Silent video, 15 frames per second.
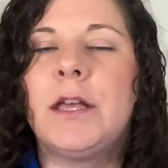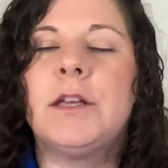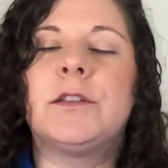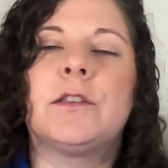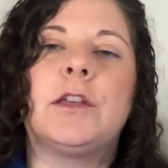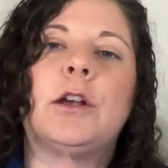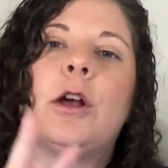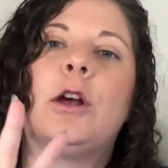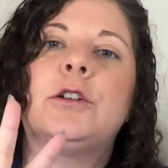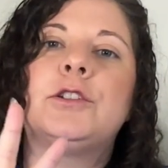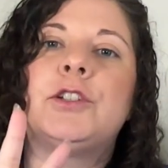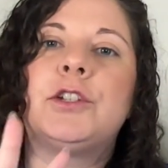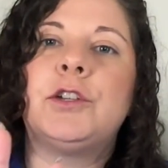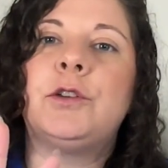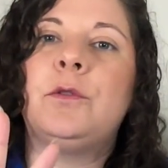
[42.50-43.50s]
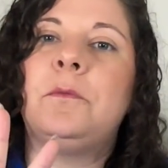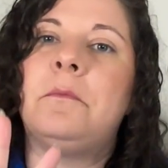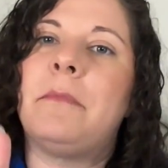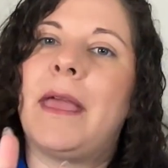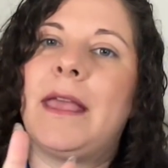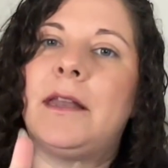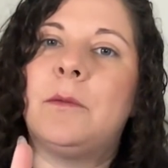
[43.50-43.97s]
There are two
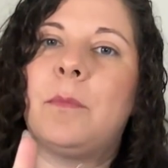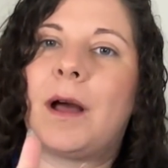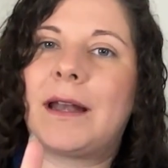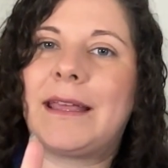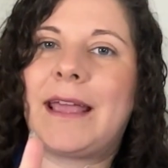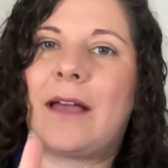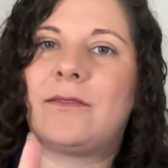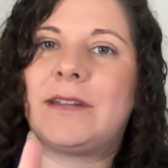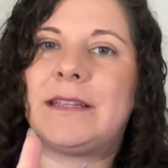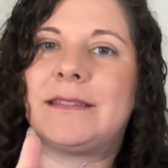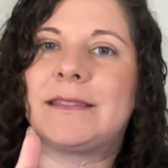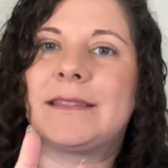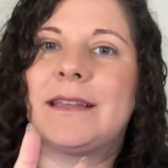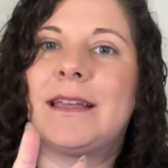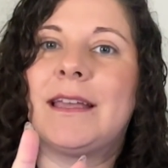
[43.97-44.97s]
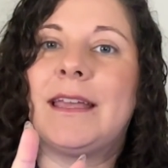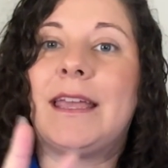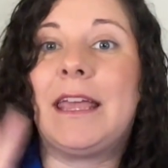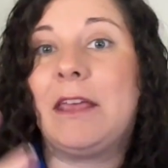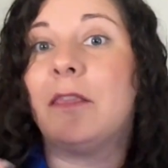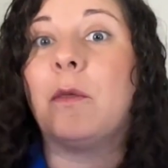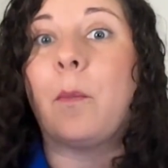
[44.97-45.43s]
main body cavities
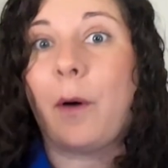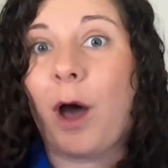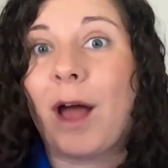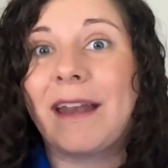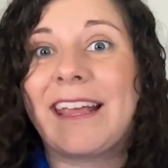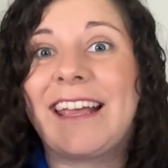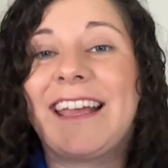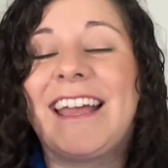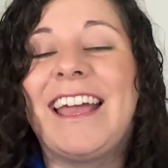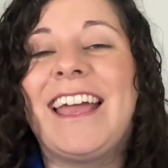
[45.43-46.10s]
in the body,